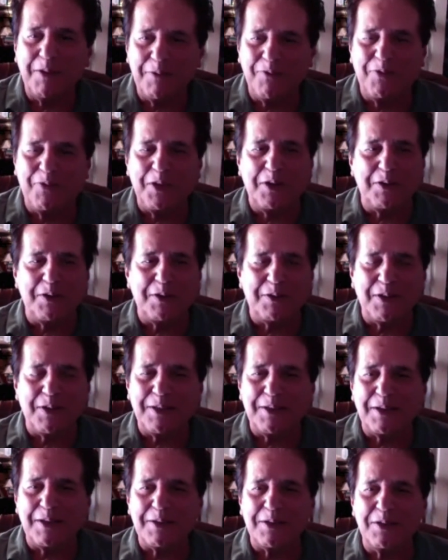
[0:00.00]
feel
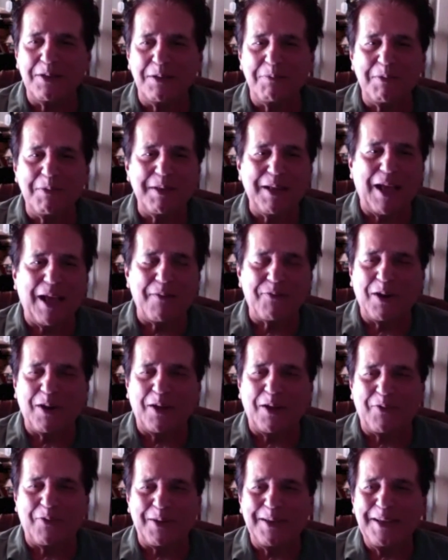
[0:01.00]
good after
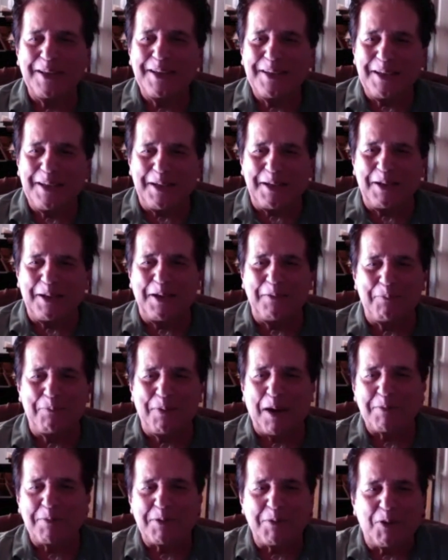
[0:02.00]
I've
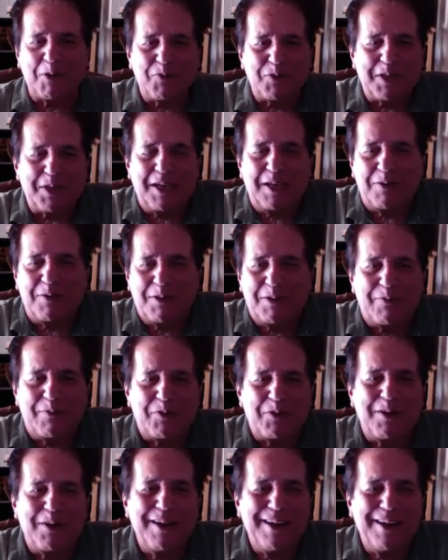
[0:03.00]
bopped them over the head or whatever.